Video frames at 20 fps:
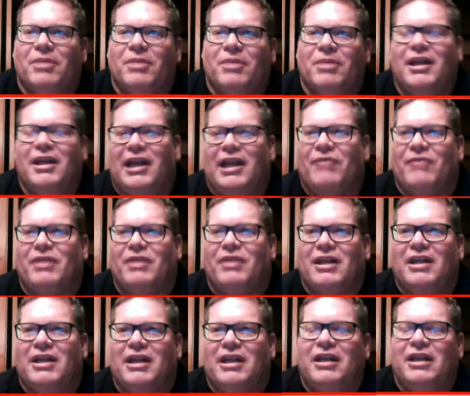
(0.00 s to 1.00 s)
Even
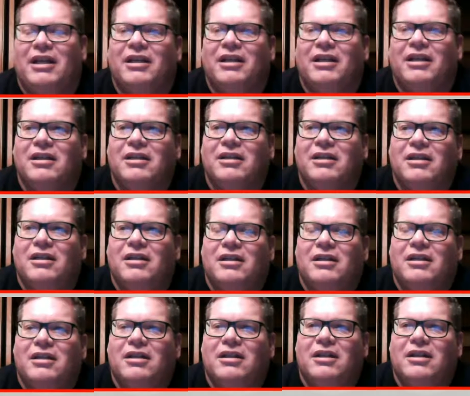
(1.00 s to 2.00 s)
the
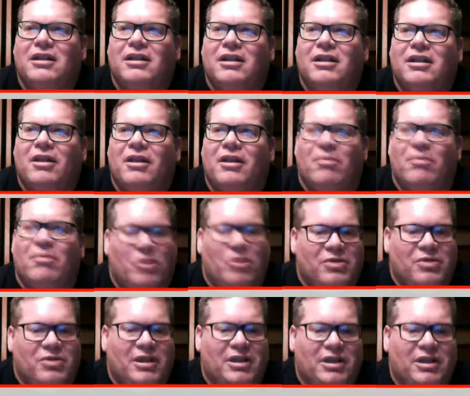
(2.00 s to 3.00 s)

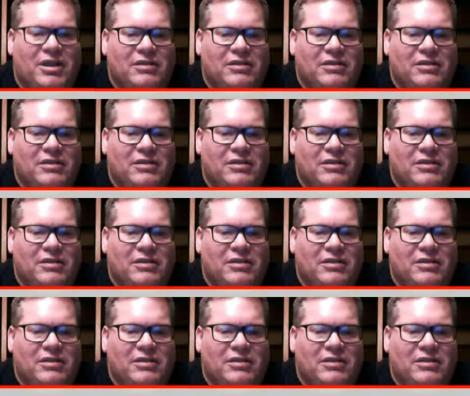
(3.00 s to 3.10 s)
music,